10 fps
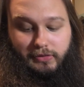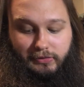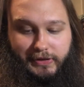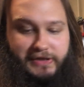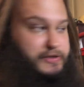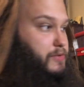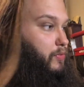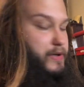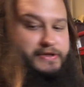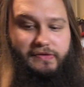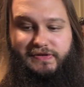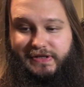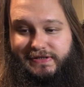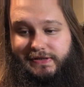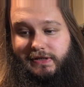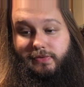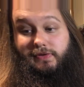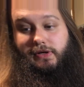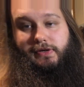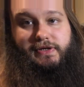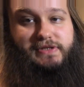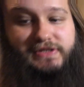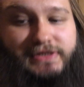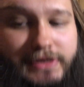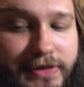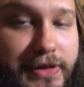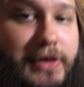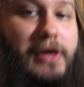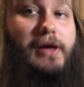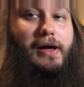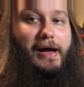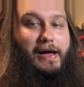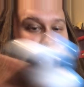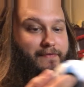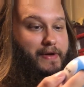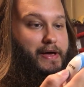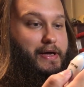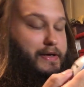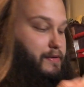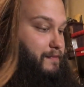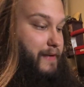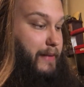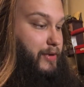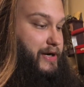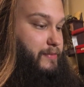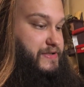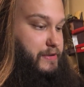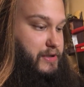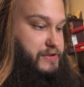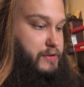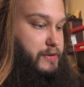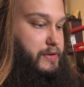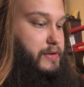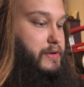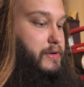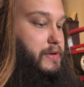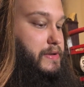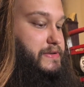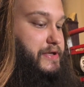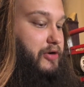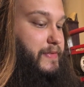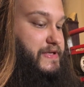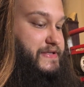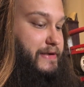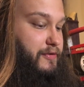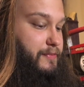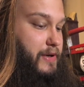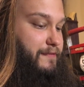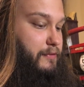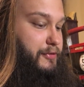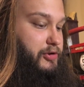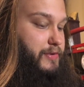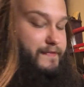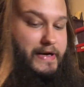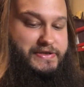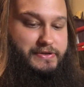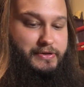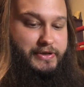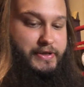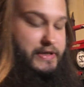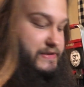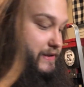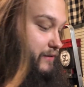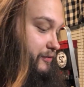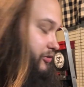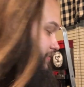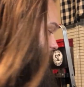Lee 2.2 cc dipper. There it is. I have a vibrating massager to help me settle the buffer a little bit faster, and it does need a little bit